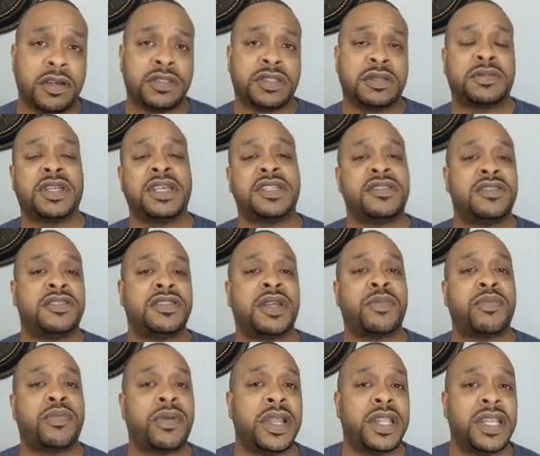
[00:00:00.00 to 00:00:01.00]
Sometimes they're
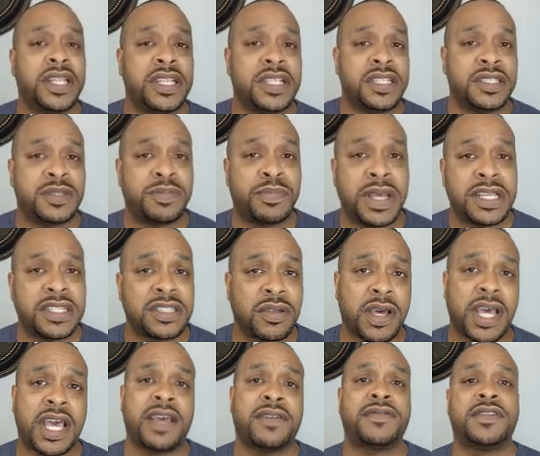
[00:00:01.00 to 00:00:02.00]
separated in space,
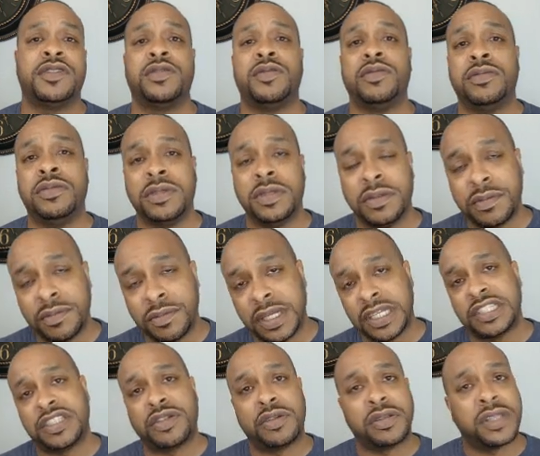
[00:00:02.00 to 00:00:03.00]
so I have to
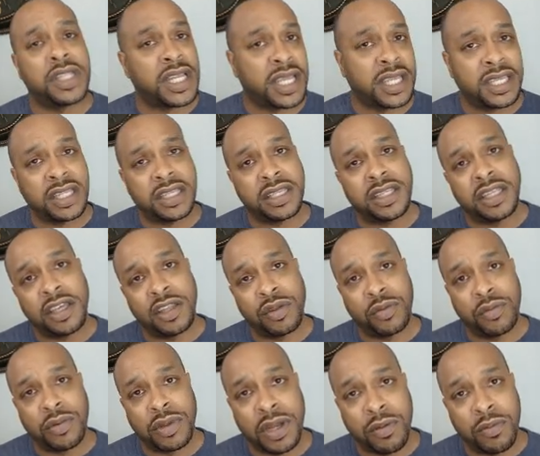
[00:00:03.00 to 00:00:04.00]
make sure that I get the
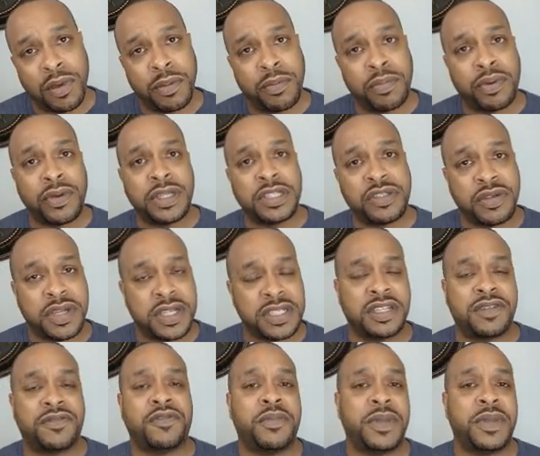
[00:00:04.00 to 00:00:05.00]
other one at one point,
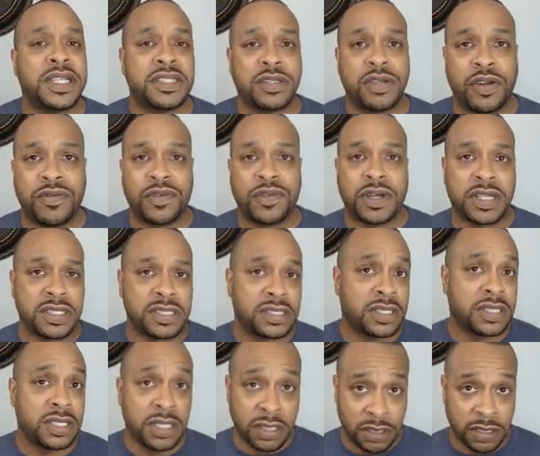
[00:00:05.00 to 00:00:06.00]
transfer information over,
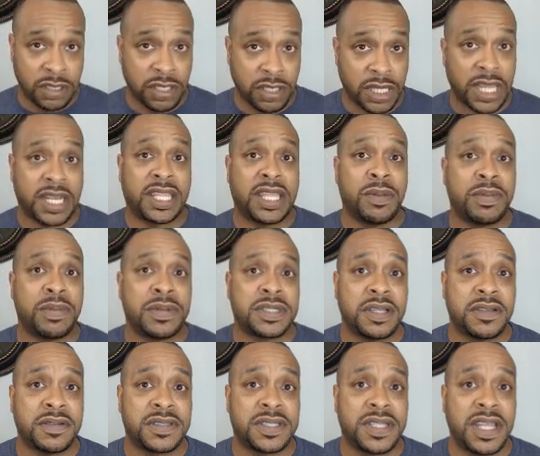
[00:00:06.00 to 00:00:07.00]
because you got to keep your
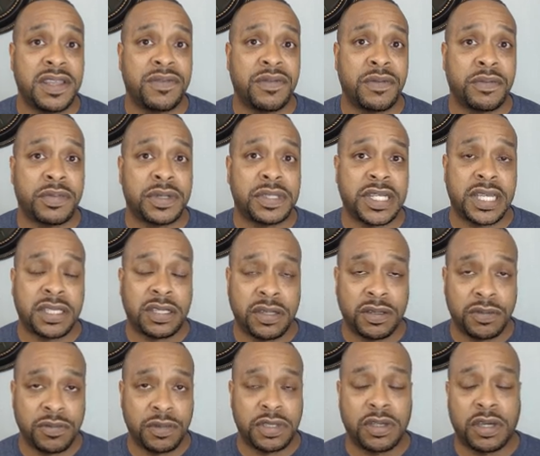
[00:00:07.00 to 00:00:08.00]
stuff safe and
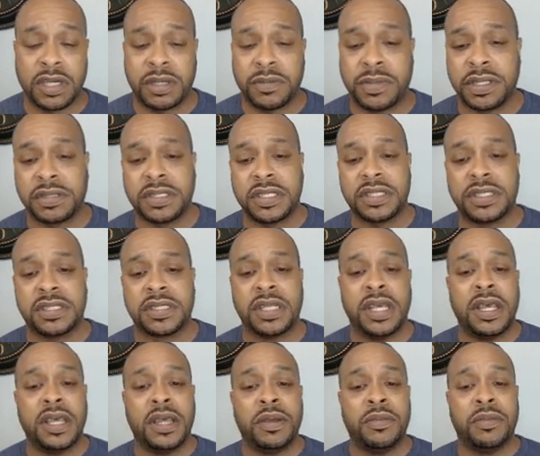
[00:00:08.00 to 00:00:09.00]
protected. We talk about this.
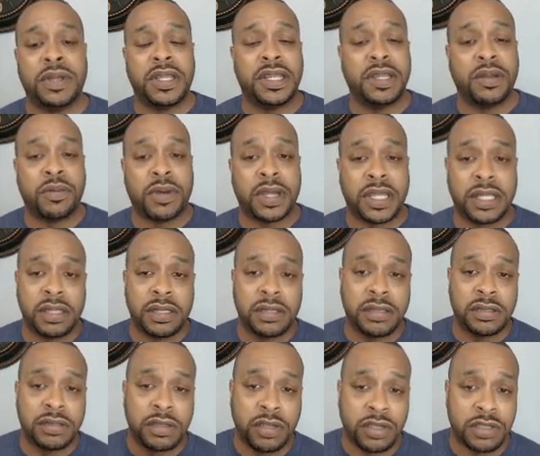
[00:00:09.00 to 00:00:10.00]
But anyway,
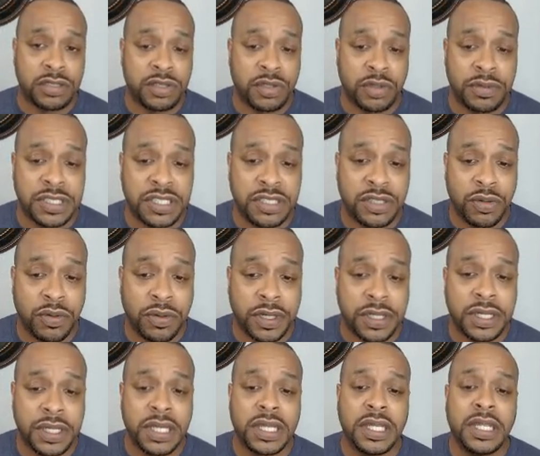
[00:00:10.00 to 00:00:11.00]
long story
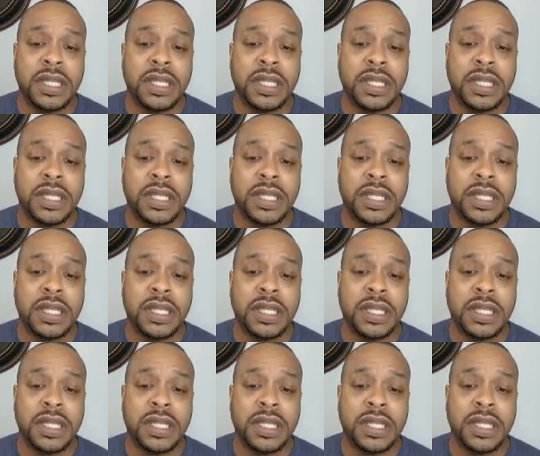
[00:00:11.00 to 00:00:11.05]
short,